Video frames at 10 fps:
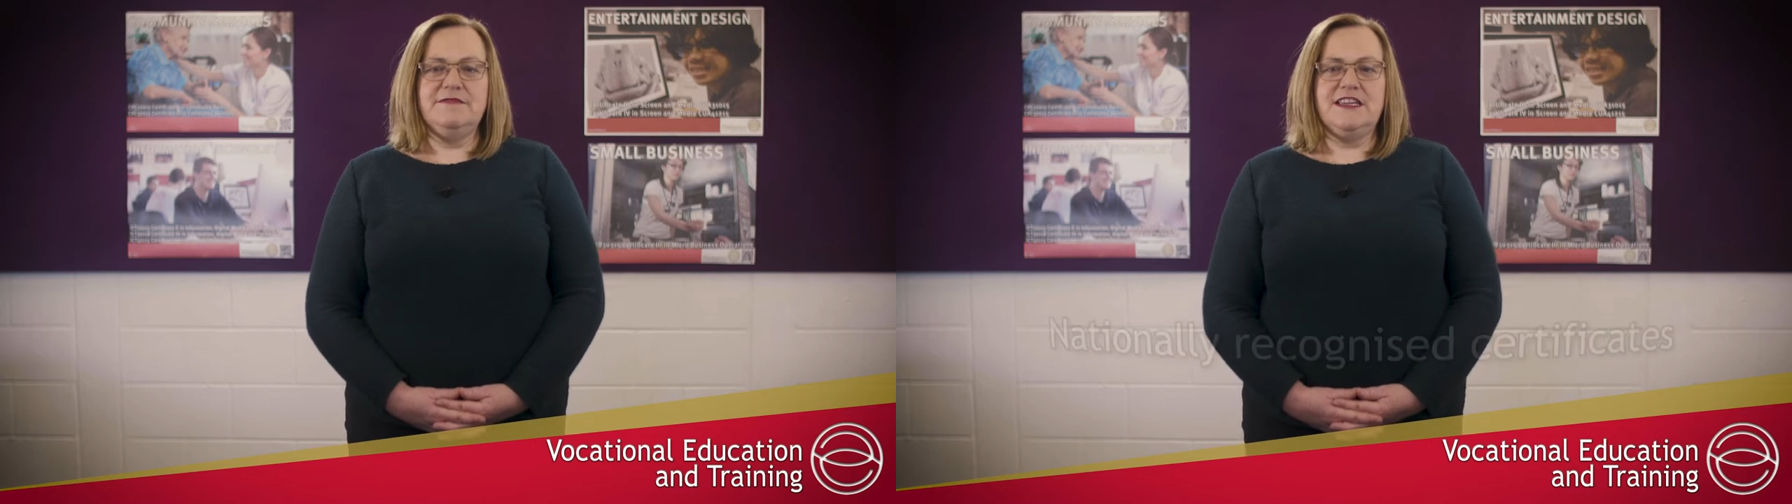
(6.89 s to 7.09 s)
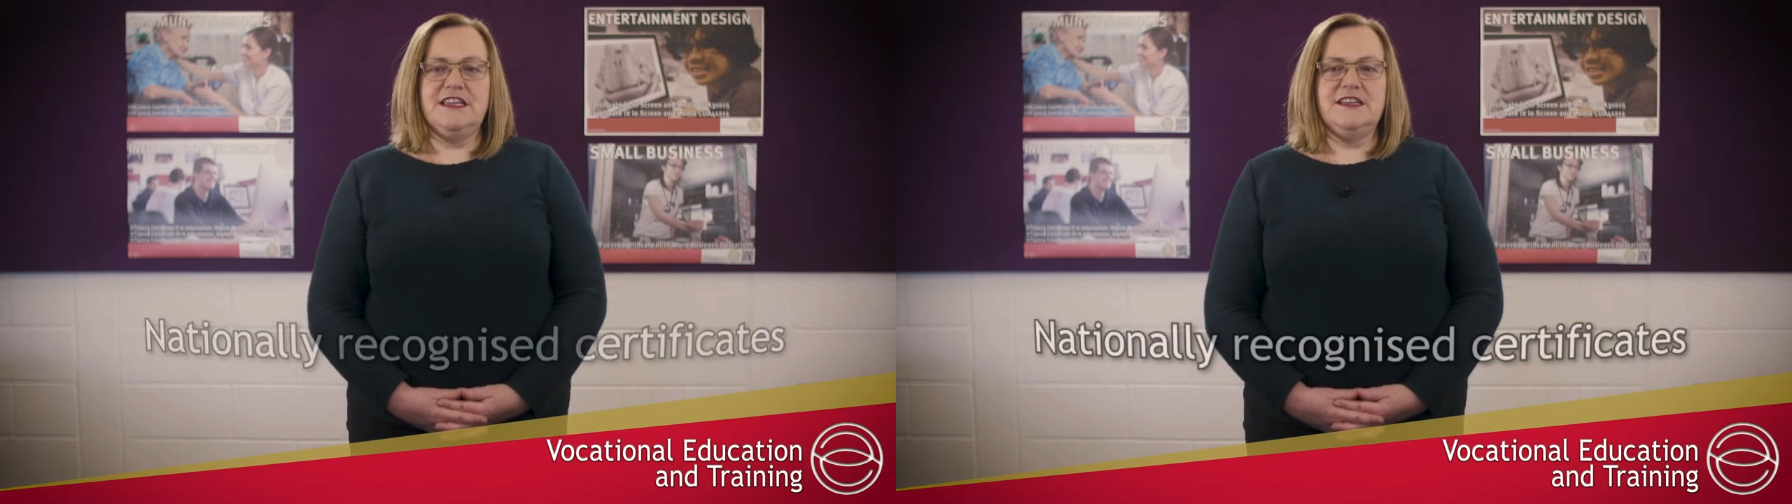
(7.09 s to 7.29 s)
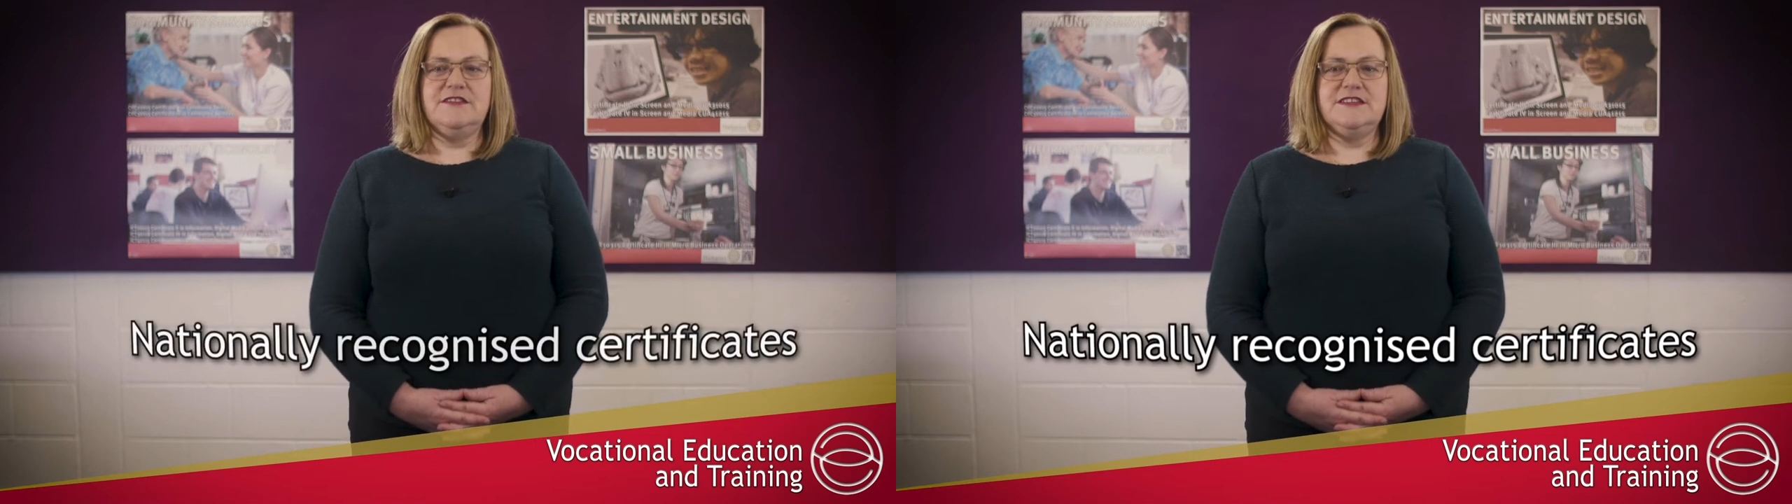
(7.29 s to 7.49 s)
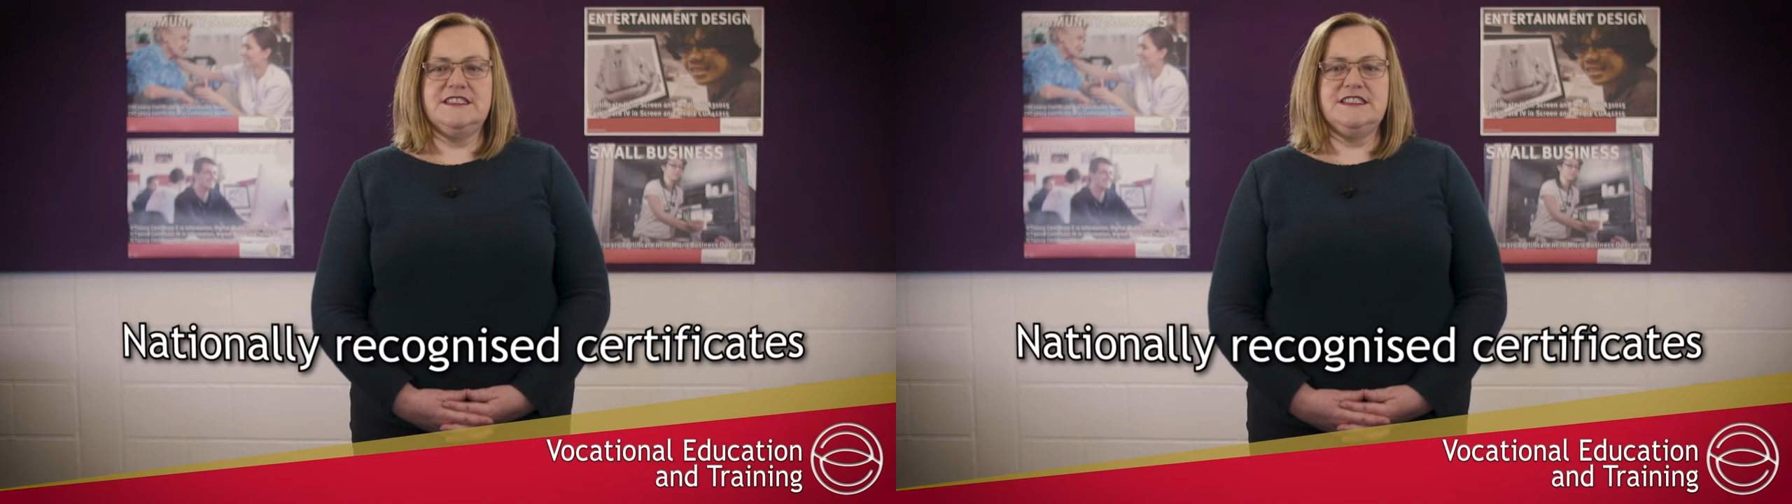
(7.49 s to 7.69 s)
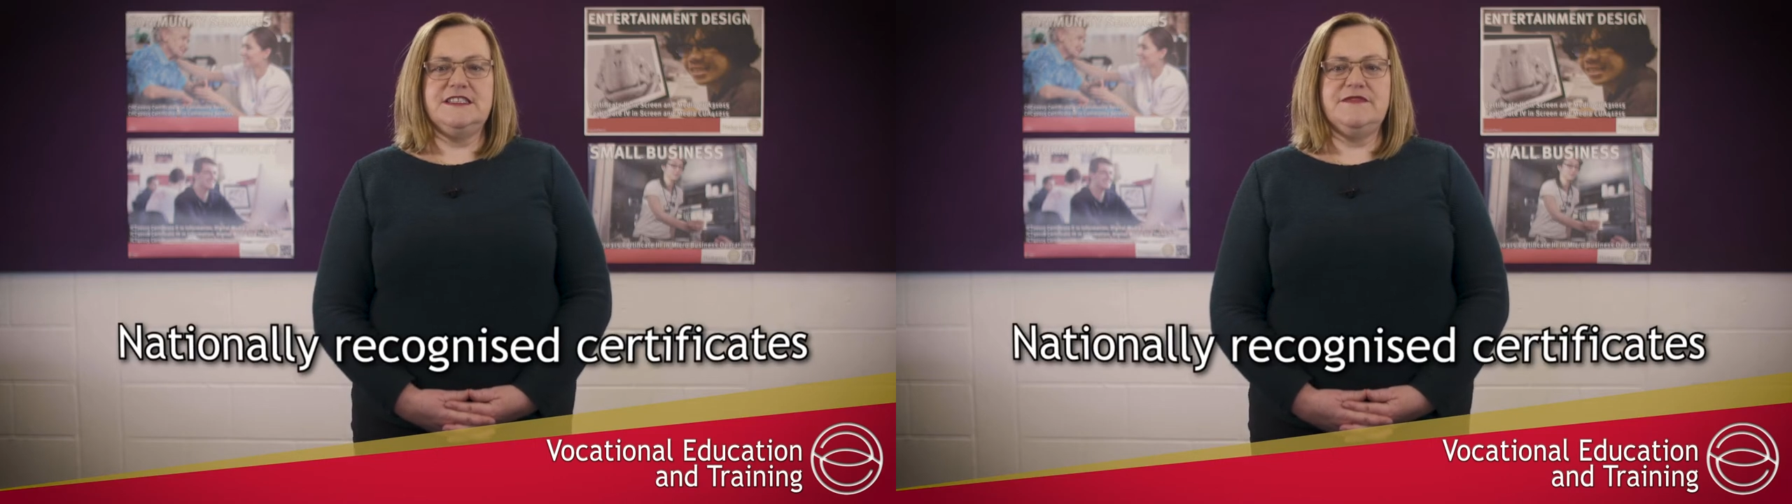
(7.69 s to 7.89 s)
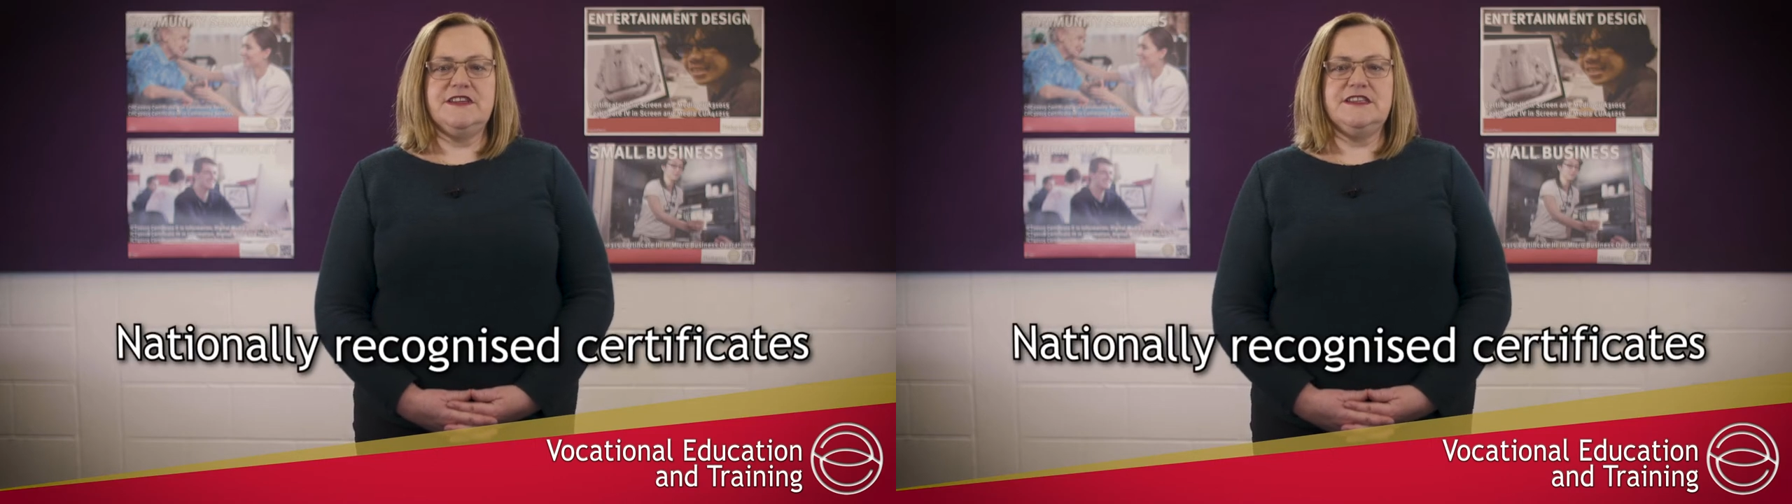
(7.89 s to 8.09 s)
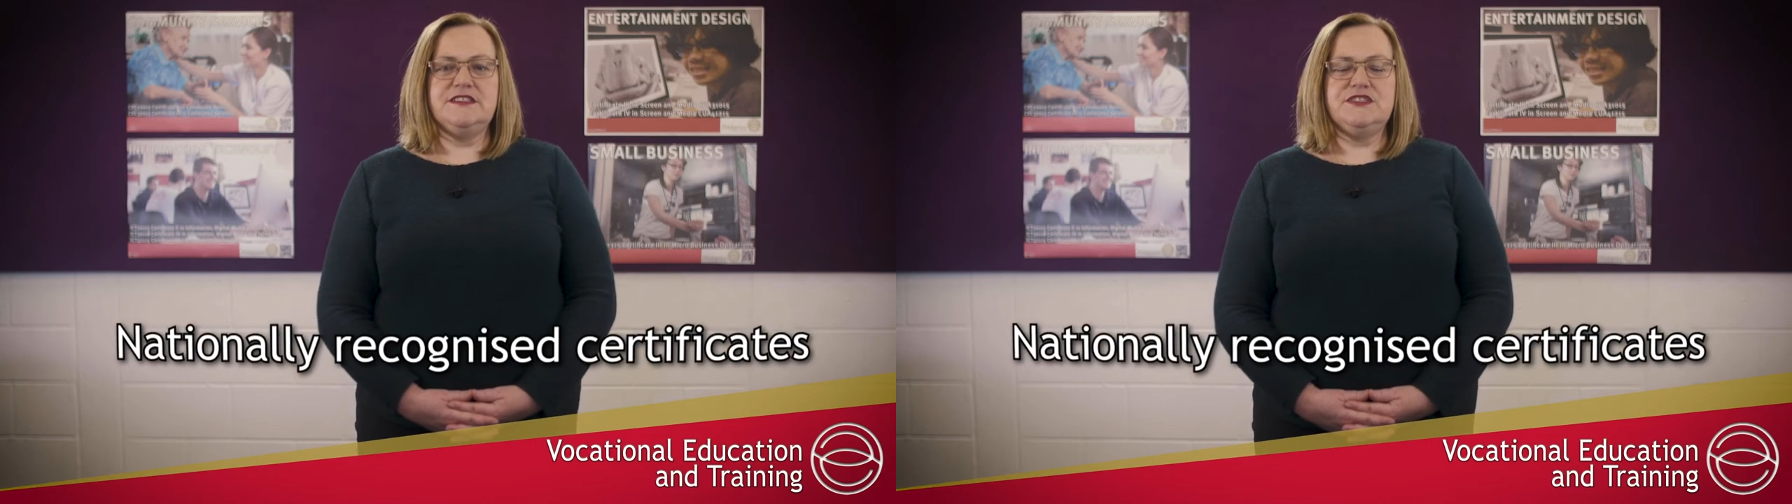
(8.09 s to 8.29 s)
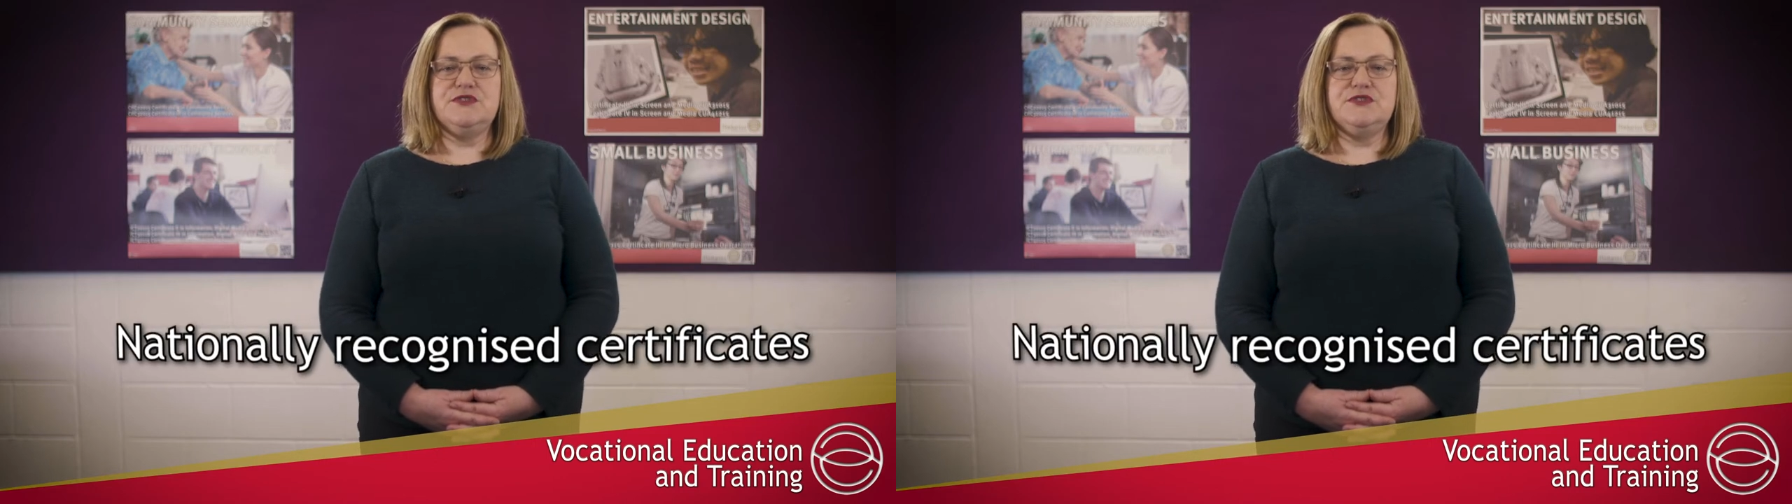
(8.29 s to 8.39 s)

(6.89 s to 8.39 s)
recognised certificates,